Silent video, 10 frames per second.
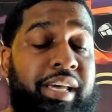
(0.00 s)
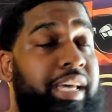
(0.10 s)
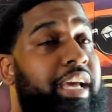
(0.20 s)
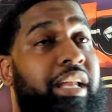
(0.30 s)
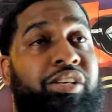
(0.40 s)

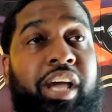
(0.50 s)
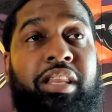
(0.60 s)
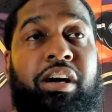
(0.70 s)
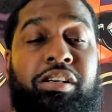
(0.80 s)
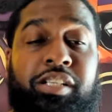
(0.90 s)
And Jalen
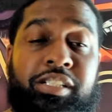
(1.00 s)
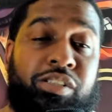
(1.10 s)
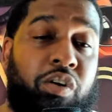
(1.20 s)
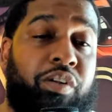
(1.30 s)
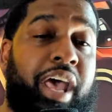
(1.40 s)
Hurts is
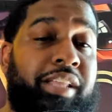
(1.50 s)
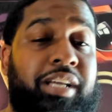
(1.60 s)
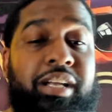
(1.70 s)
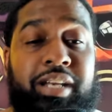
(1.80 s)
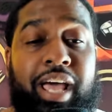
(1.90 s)
going to have to
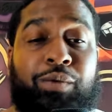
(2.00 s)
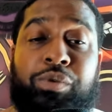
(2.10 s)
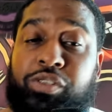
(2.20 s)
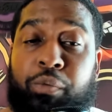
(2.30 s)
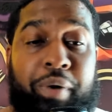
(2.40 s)
connect
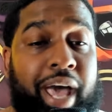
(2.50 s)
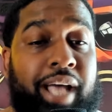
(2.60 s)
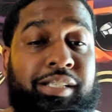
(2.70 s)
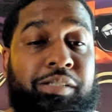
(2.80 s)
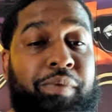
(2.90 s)
with them
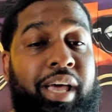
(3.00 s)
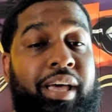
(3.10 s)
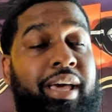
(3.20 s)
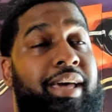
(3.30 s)
passes, man.